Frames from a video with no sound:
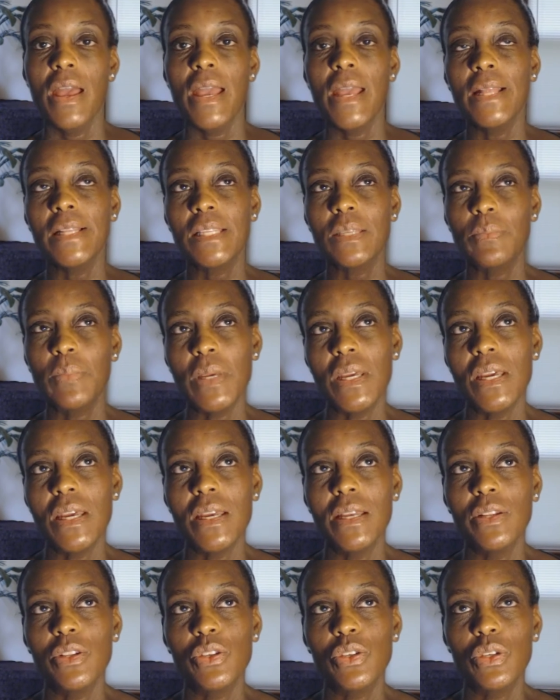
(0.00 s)
It's
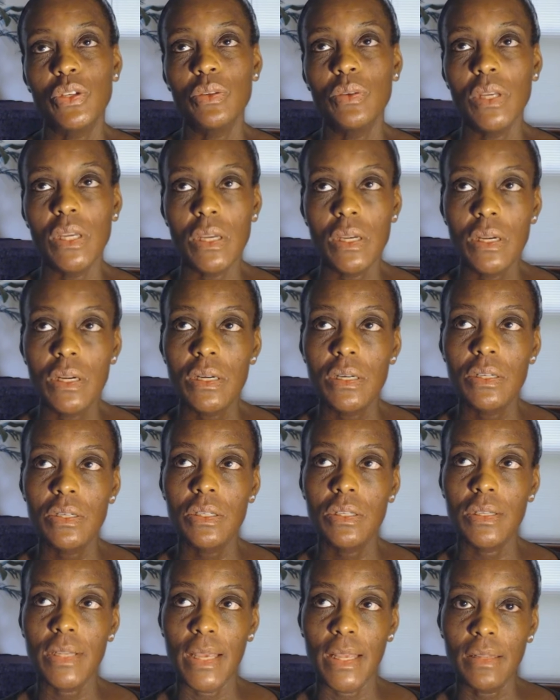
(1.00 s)
been 2
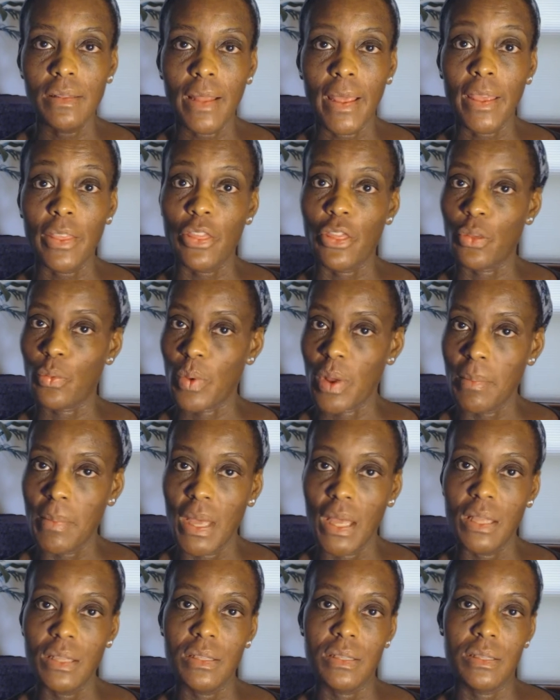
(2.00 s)
years and like 3
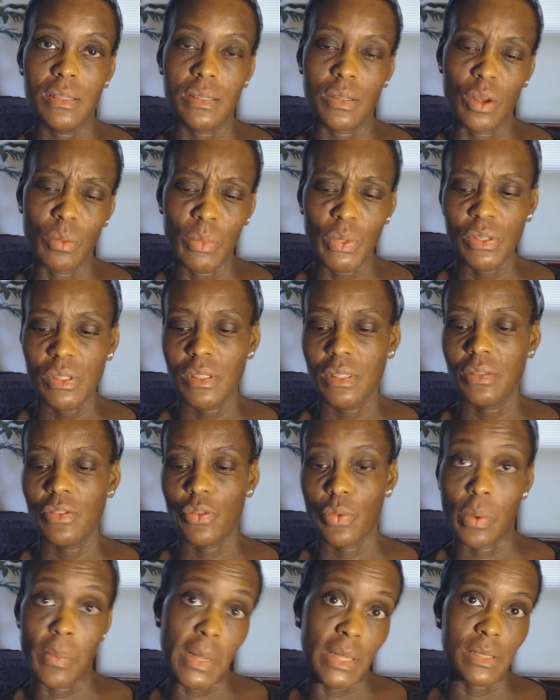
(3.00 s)
months, almost
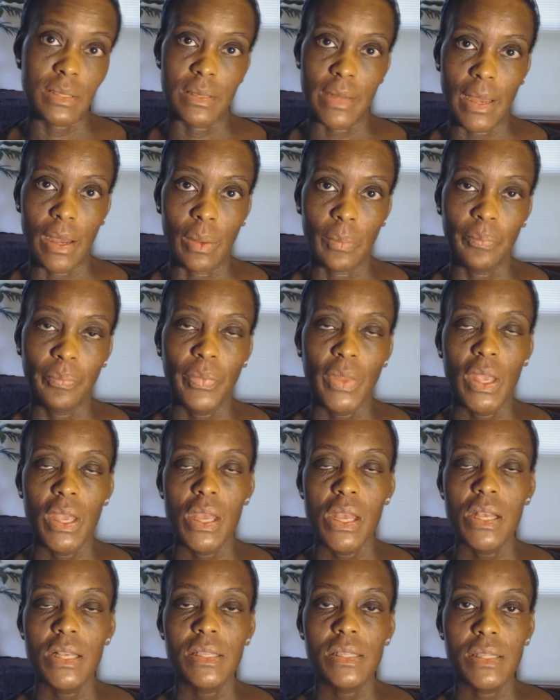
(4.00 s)
3 months now,
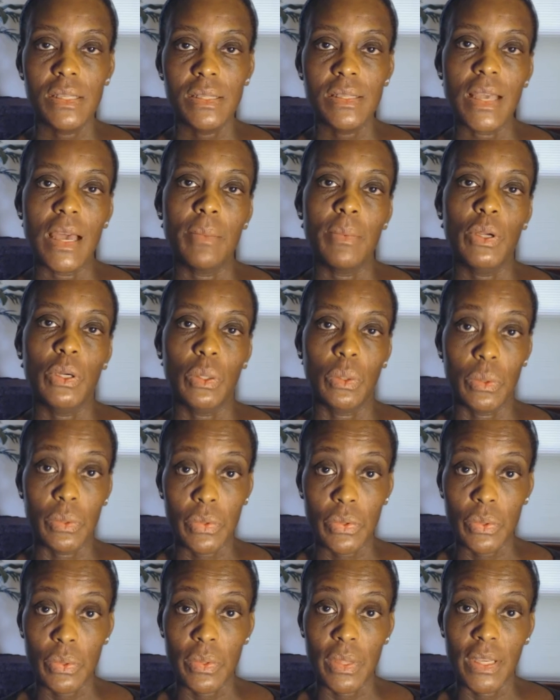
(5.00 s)
since I've been going
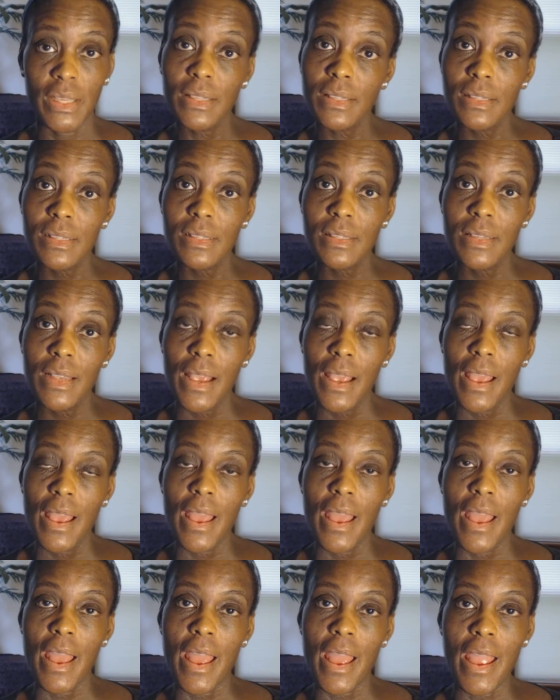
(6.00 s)
through this.
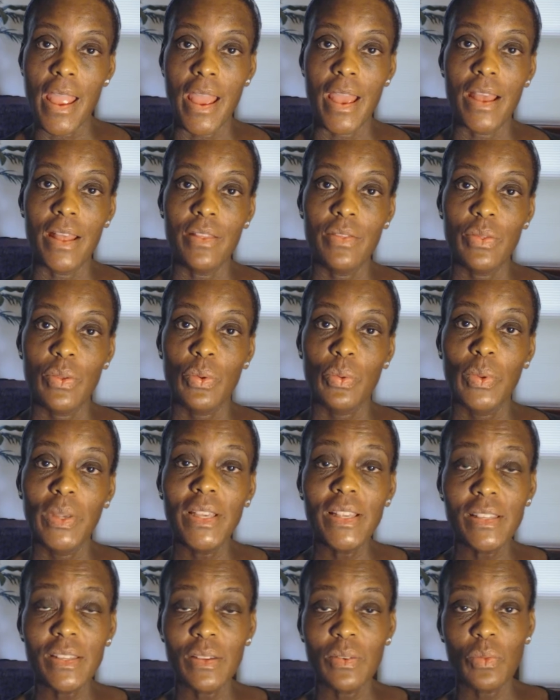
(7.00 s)
And the
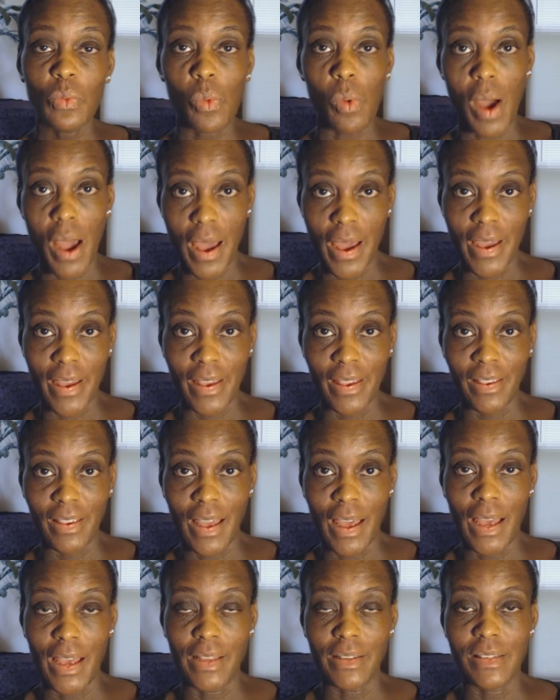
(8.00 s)
reason why
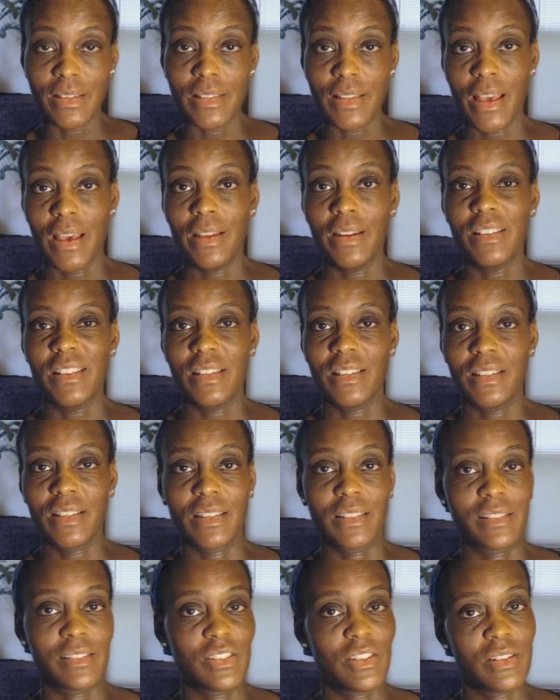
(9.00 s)
I decided to
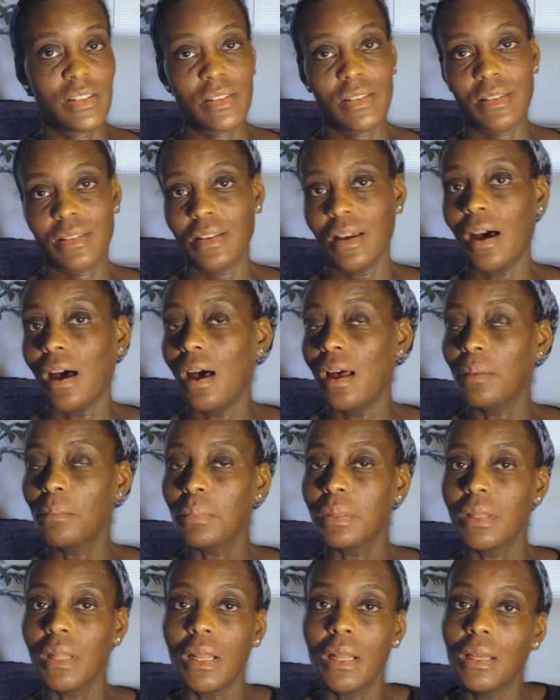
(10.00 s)
just
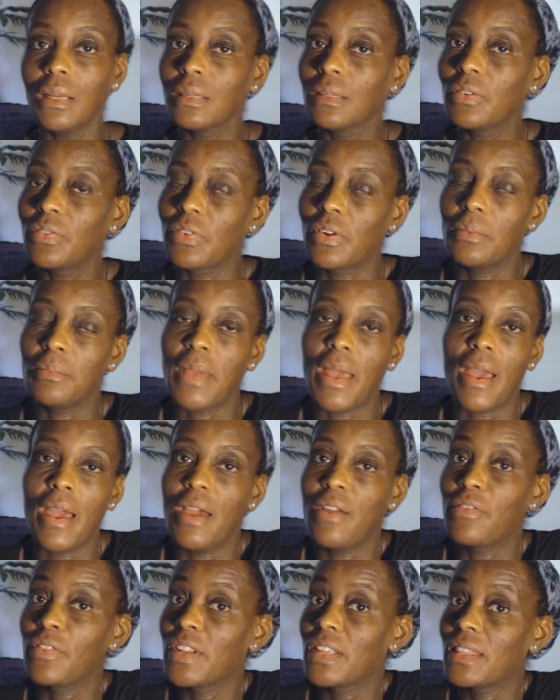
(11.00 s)
unplug from
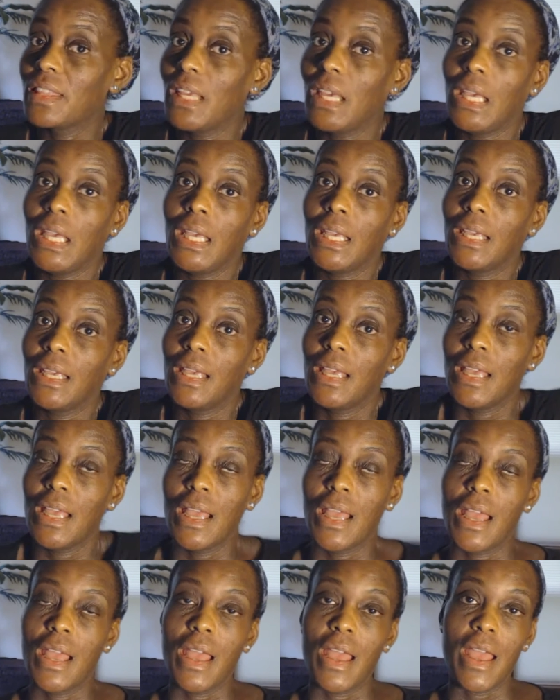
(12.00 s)
everything
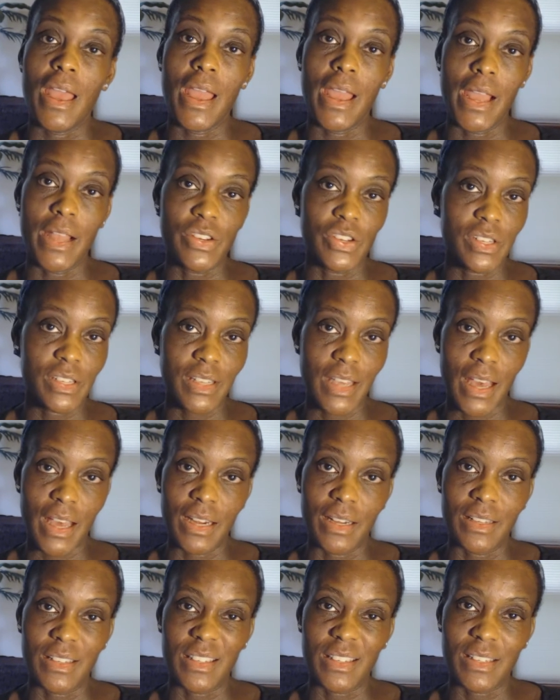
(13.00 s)
and just
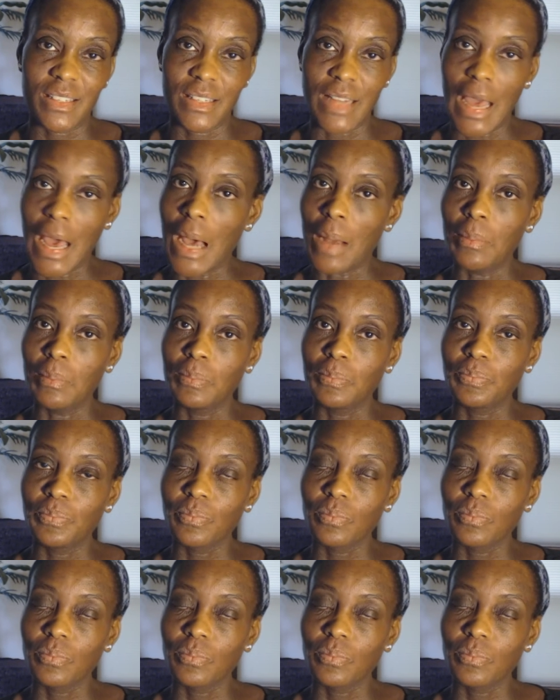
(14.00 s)
kind of stop